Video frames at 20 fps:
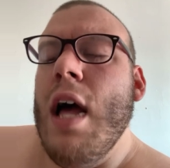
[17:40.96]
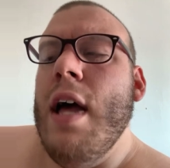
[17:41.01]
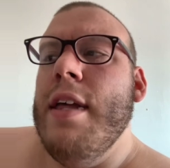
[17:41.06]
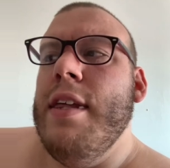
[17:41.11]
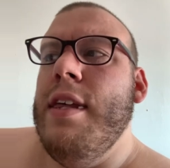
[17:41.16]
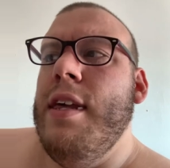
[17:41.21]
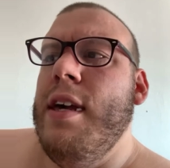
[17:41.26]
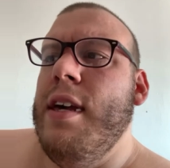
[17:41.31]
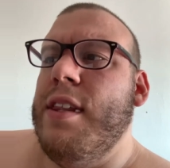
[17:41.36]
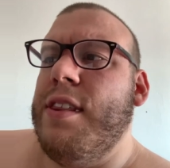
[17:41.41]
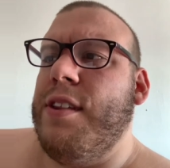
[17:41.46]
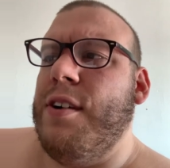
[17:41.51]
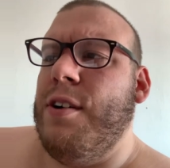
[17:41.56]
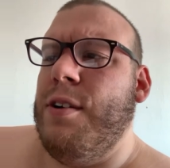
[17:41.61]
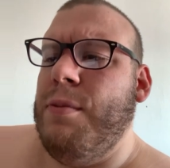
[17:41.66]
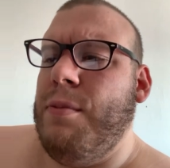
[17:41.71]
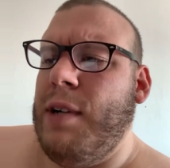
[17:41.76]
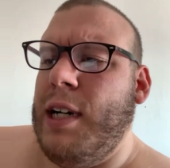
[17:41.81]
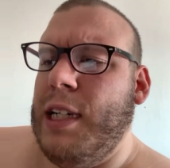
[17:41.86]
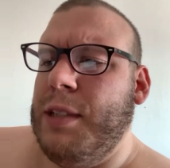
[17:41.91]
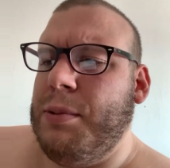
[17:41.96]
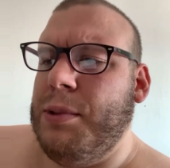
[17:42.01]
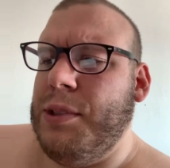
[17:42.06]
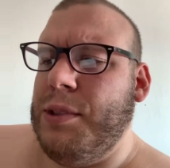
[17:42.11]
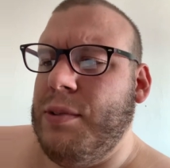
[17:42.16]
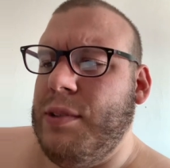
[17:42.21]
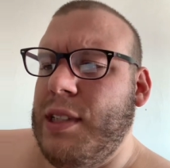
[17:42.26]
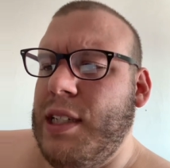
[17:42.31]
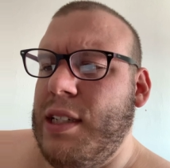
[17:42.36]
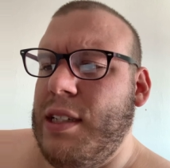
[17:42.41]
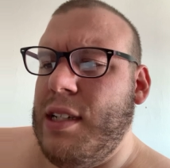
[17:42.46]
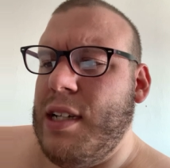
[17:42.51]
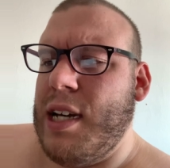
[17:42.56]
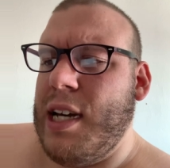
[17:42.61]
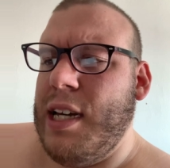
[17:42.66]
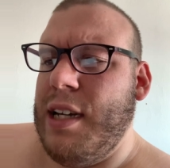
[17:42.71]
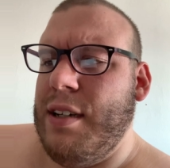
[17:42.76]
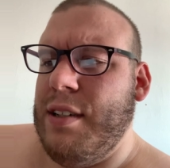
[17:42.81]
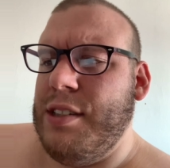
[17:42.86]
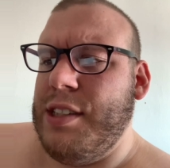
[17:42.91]
Yeah, Third Watch was on at
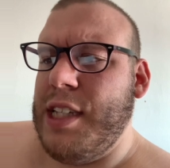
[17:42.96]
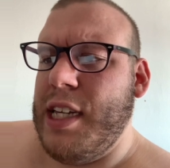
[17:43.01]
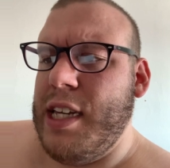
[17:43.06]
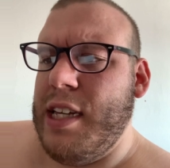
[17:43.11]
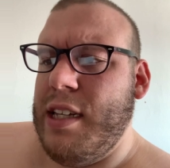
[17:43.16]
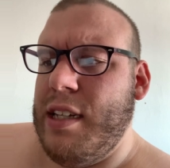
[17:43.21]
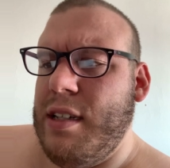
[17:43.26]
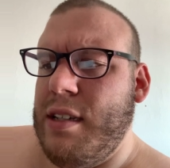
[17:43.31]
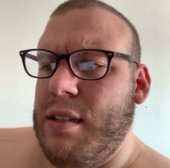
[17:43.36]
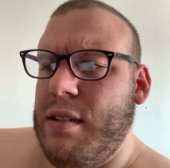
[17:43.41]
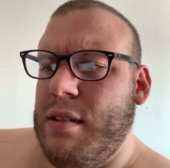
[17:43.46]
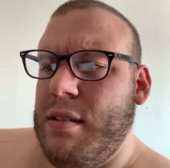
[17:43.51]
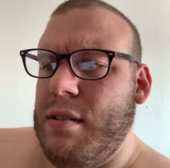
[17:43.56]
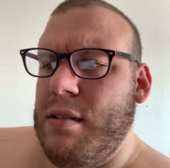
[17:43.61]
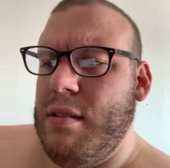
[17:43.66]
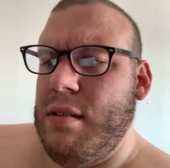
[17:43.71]
9 or 10.